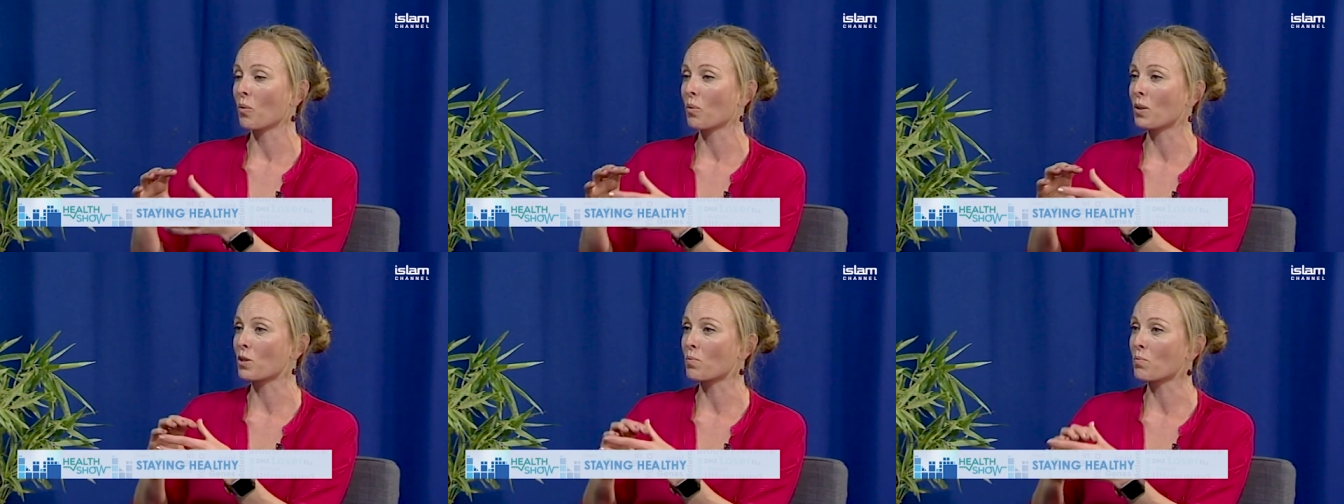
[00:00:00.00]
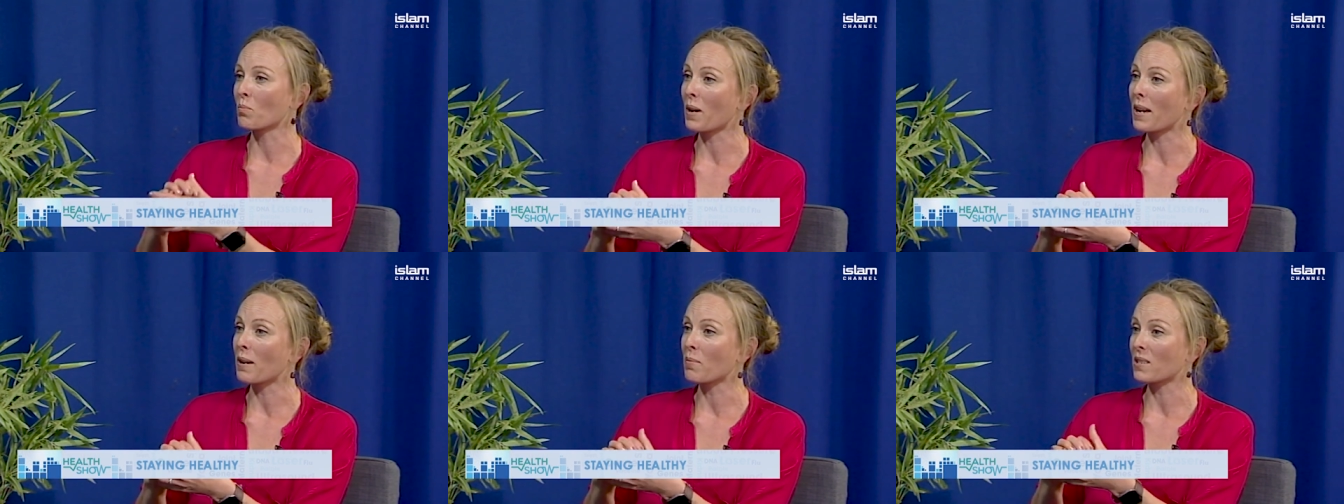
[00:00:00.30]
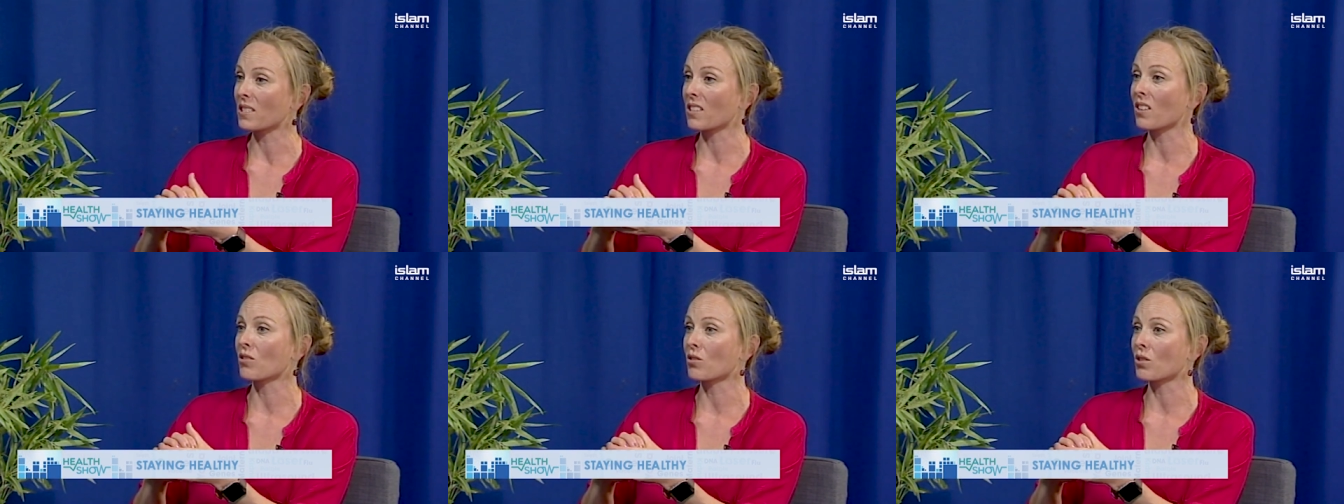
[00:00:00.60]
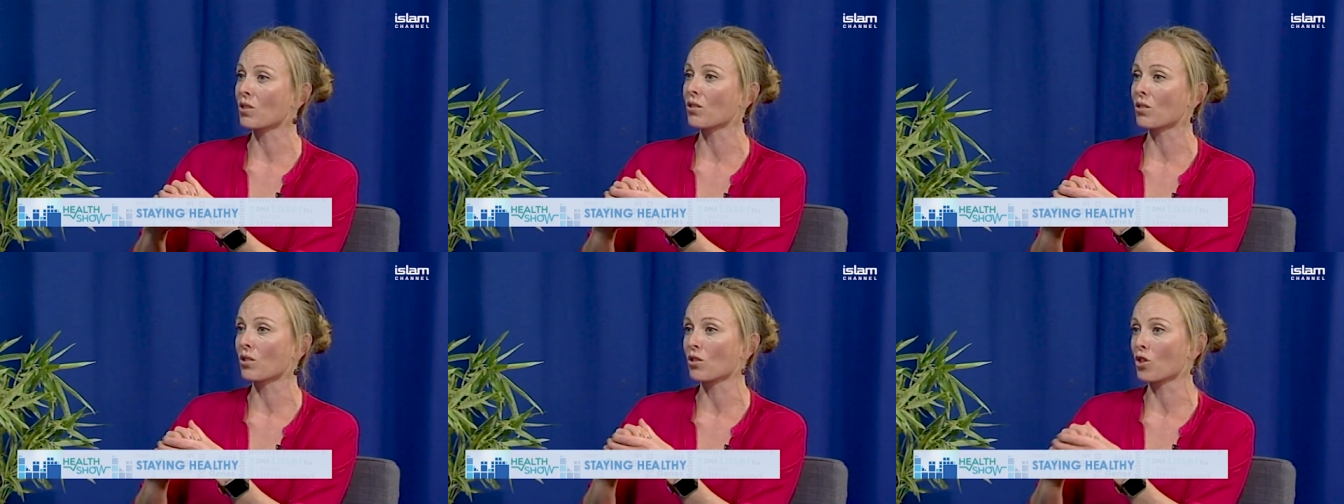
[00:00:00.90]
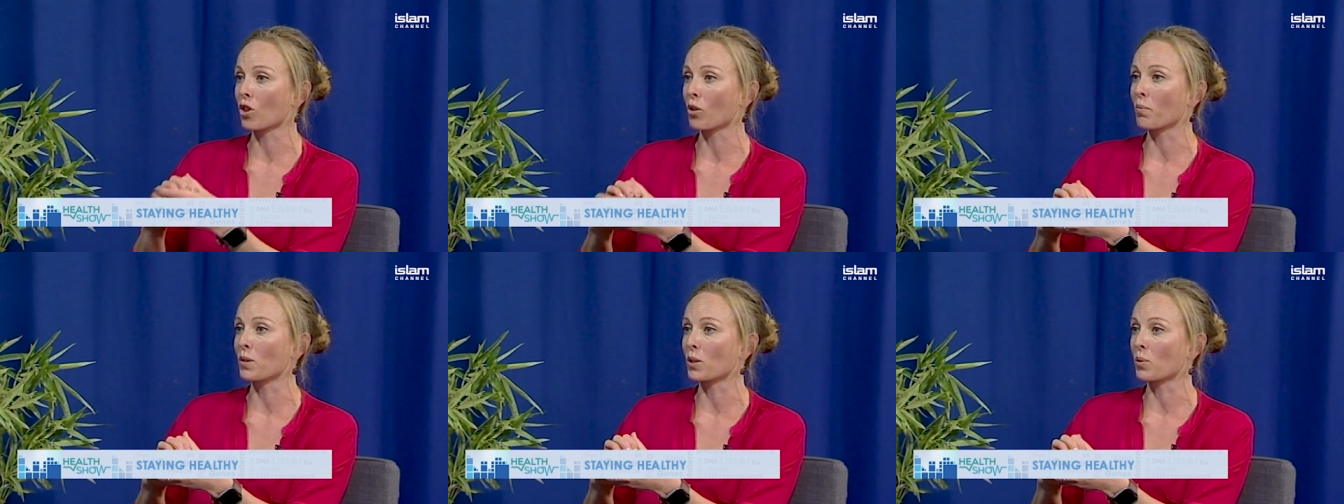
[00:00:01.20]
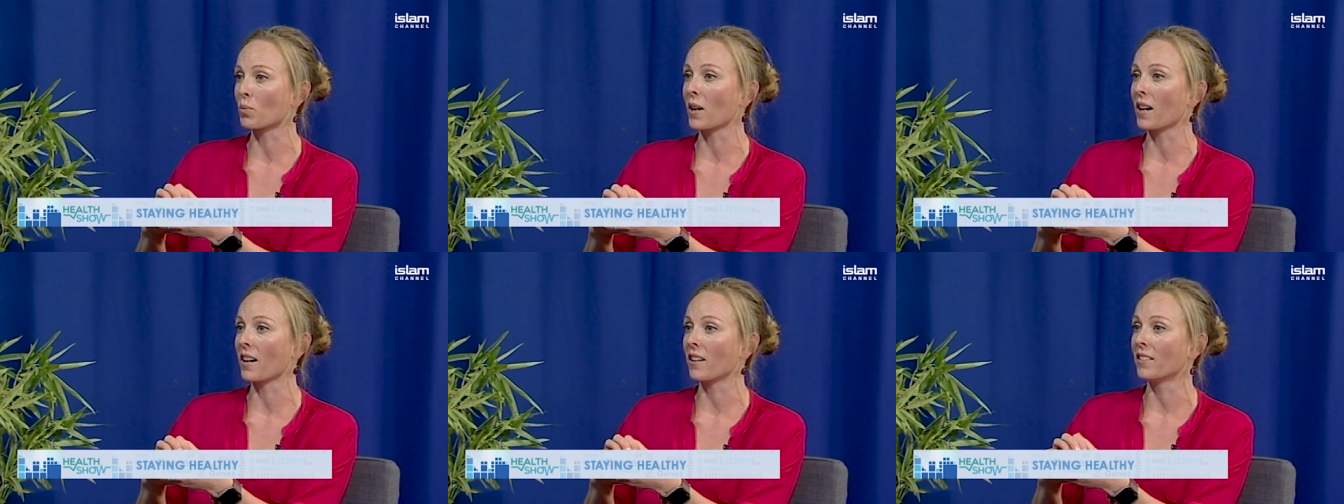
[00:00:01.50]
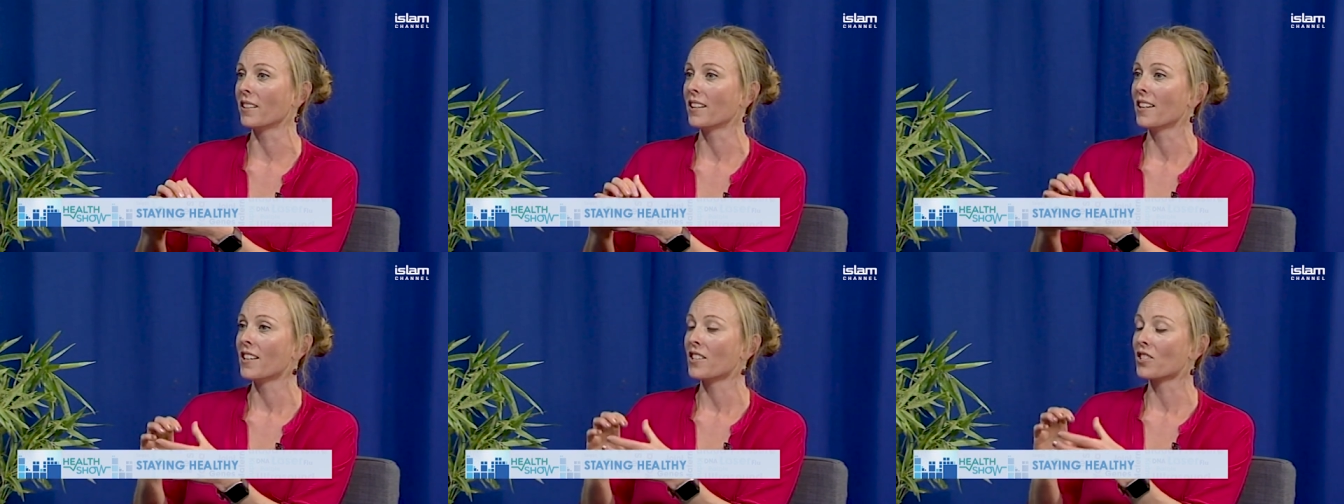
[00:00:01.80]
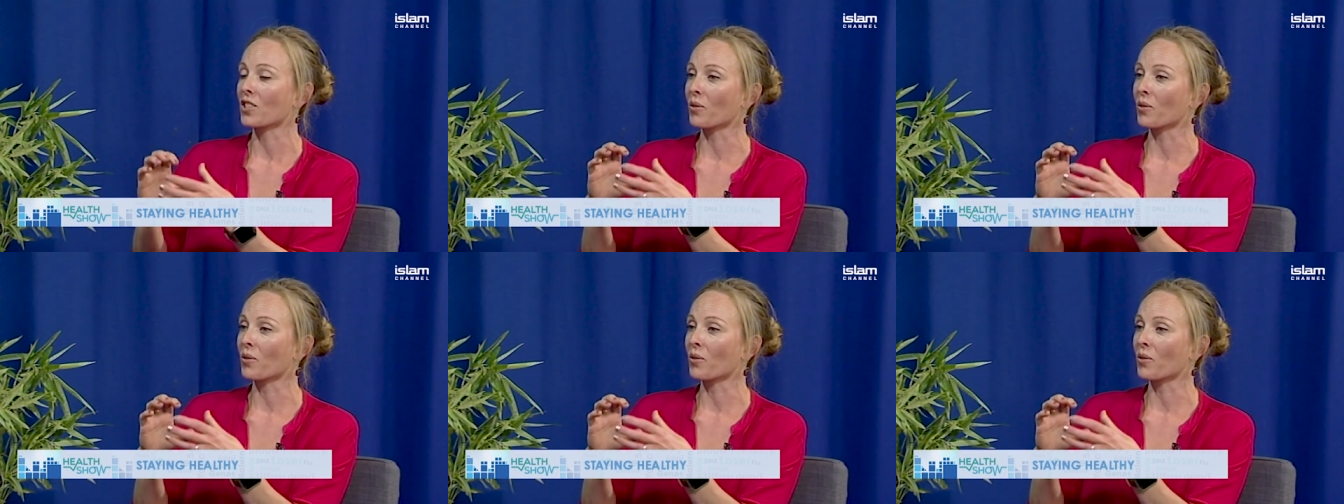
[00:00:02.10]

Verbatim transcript: which maybe don't do the job as well.